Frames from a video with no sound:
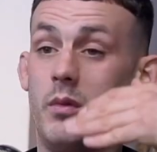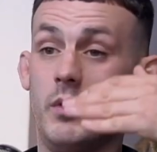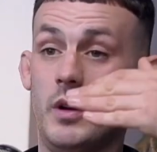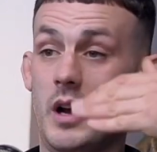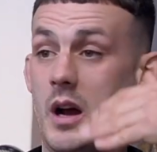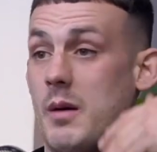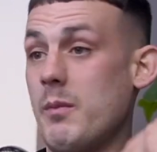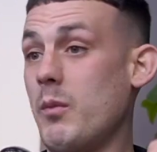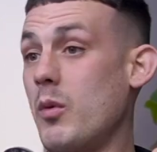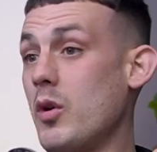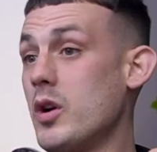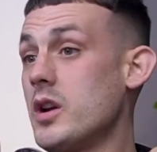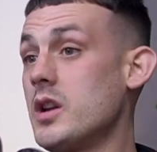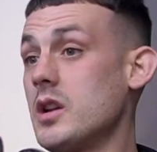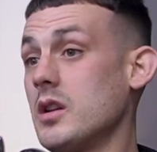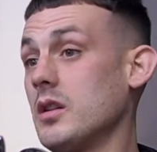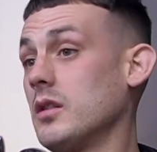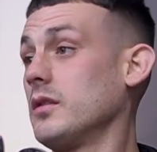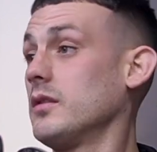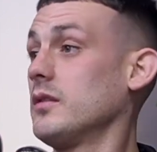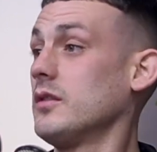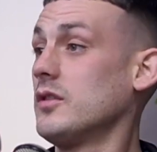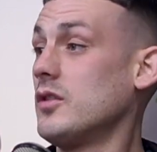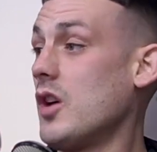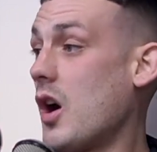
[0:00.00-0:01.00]
I might
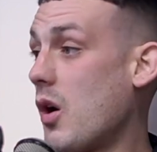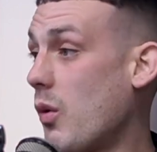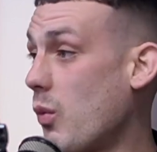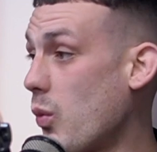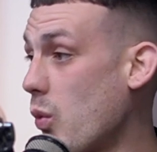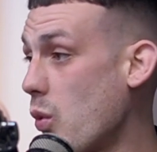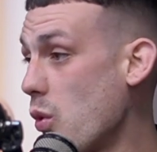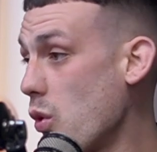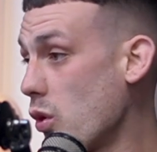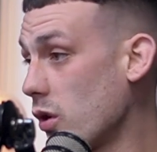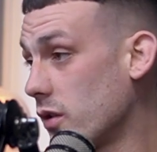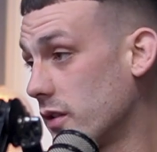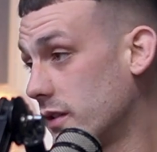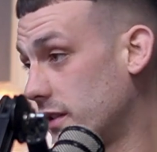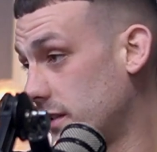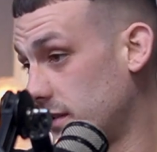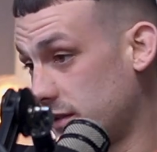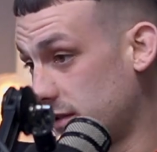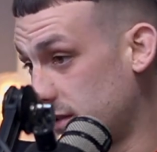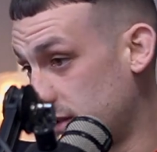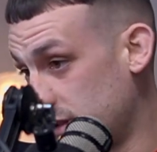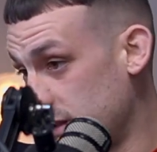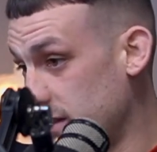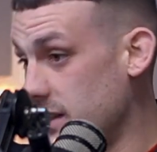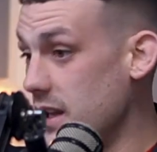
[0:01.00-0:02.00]
not work
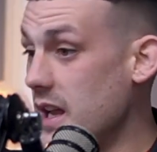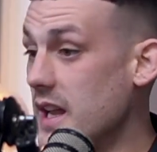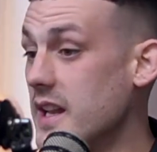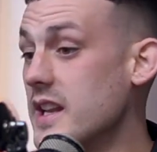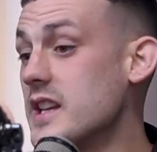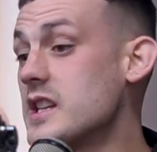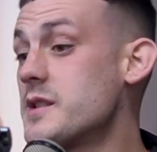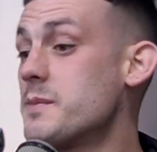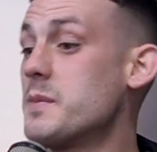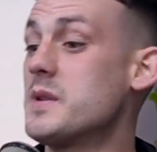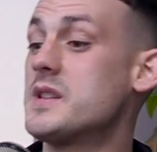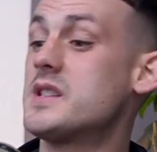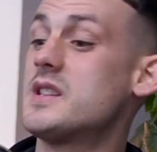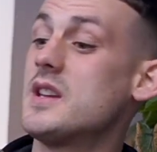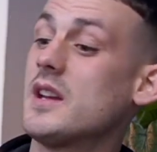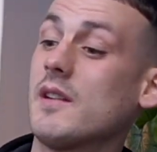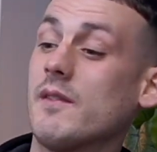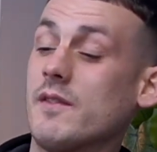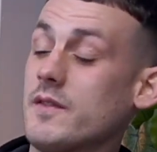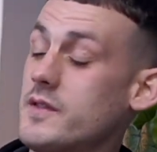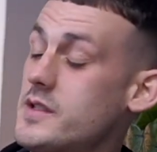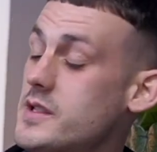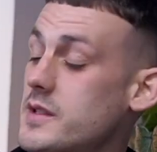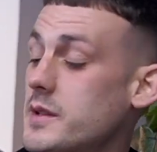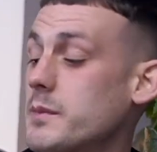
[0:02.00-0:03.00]
in this
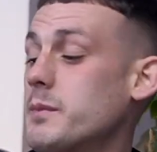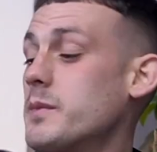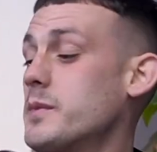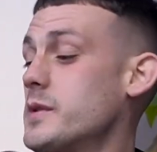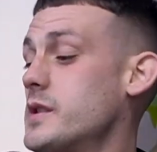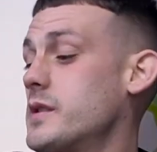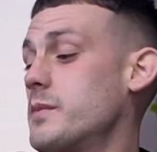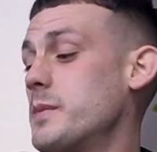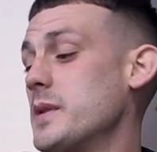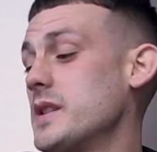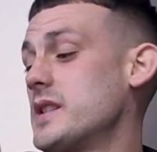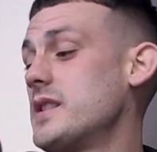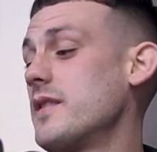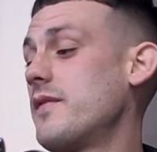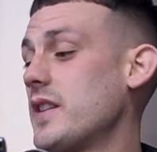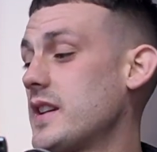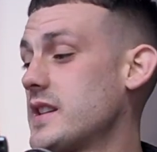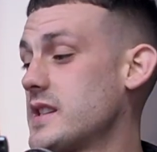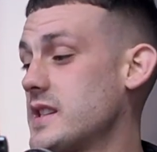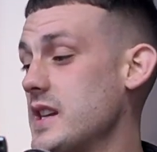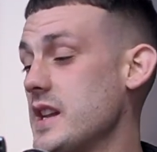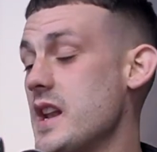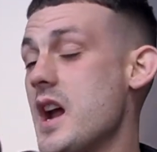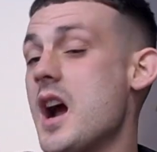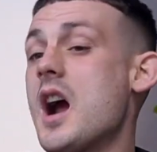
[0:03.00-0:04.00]
specific
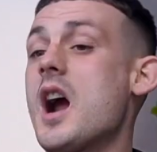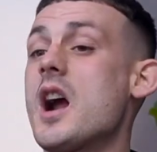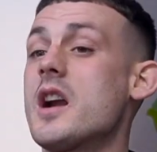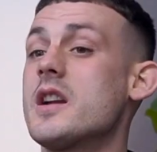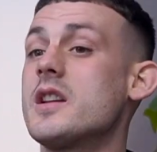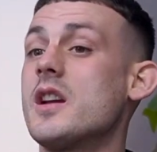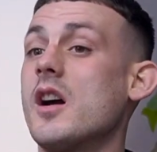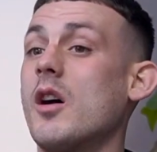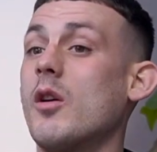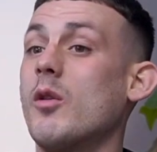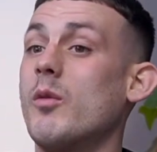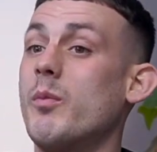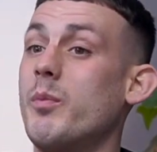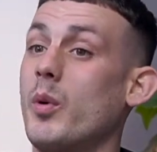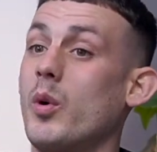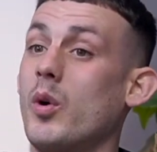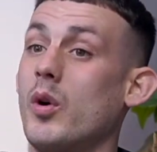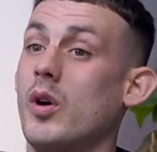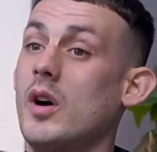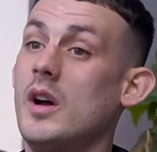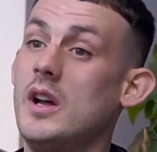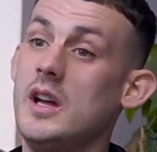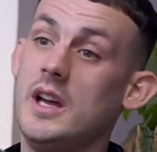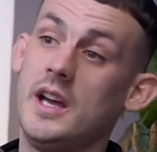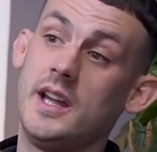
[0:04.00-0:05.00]
scenario, but
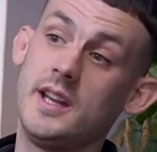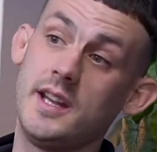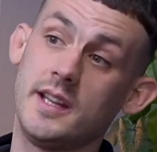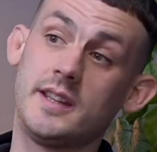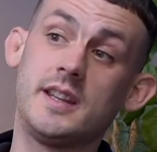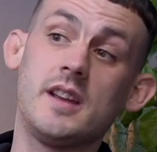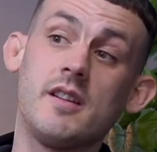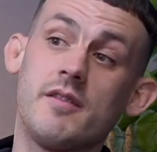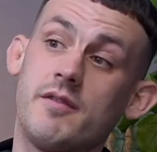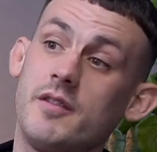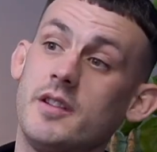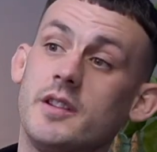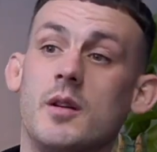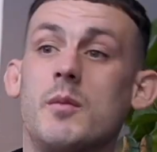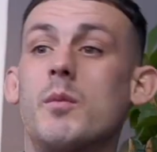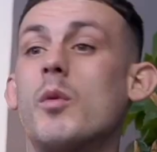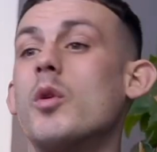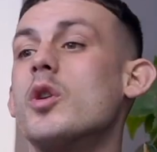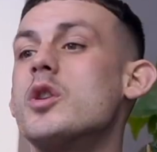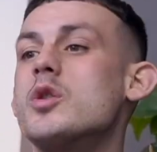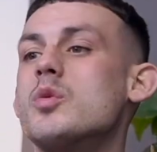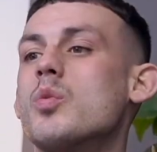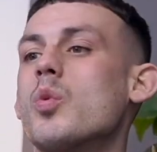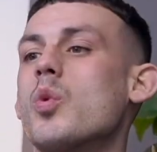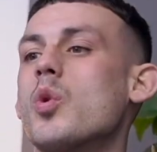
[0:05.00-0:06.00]
in a different, I
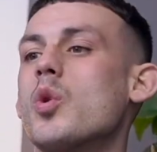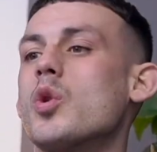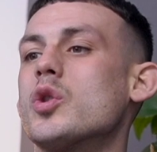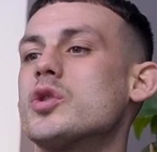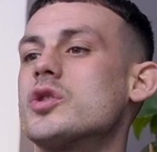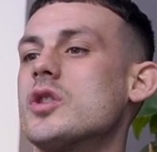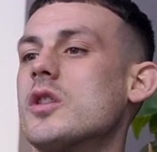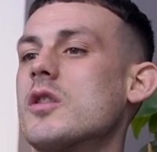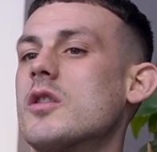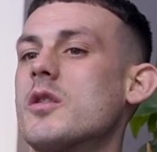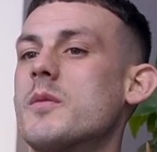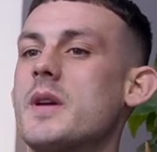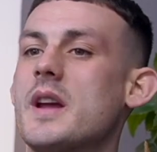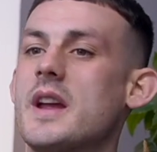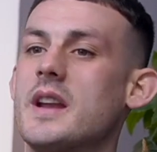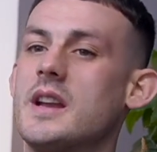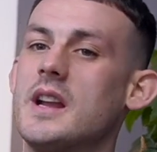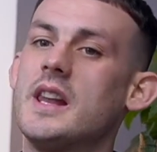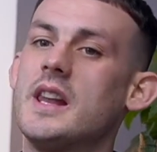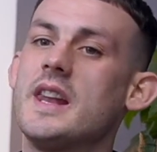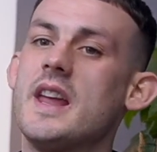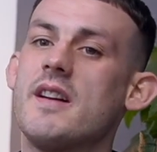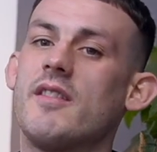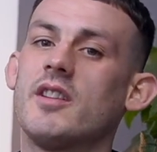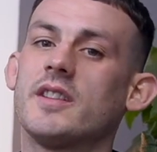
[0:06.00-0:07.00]
might work. Do you know what I mean? He'll
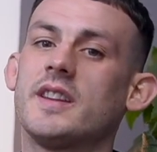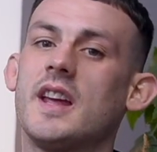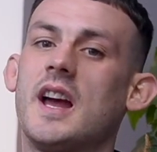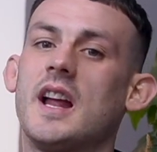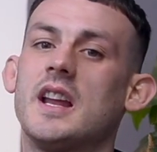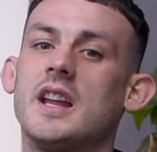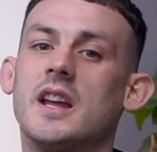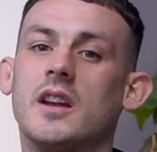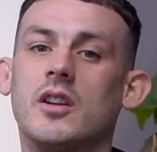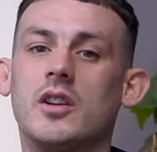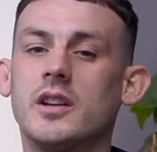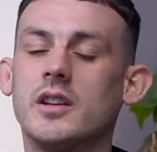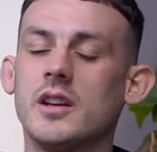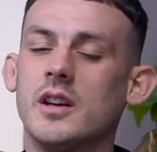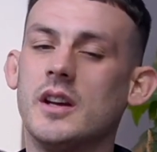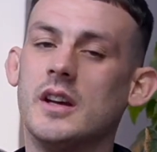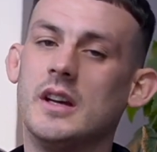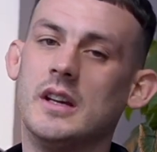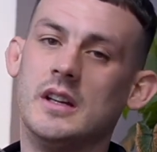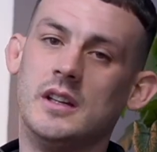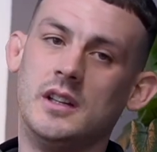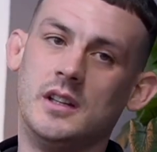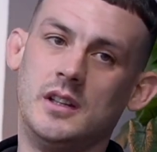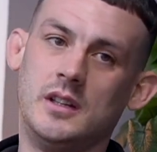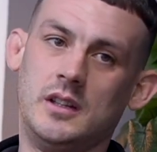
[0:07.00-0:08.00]
never tell you
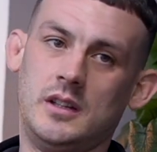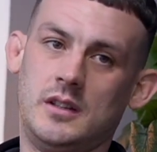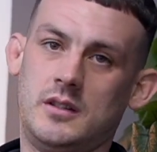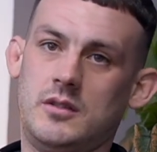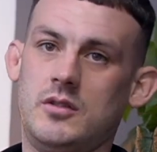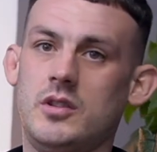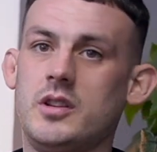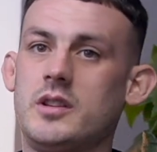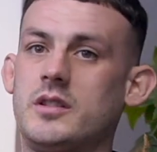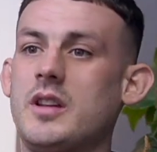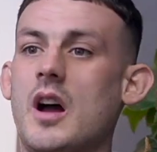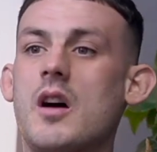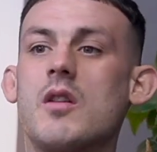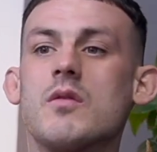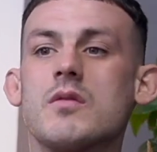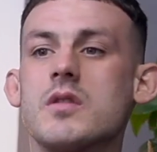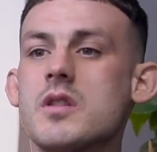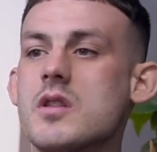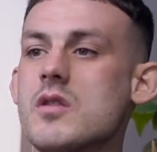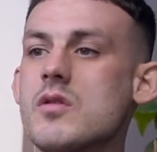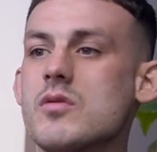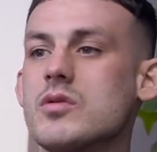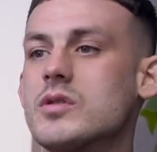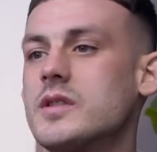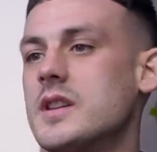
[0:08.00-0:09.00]
like don't
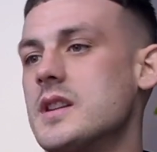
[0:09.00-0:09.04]
use this.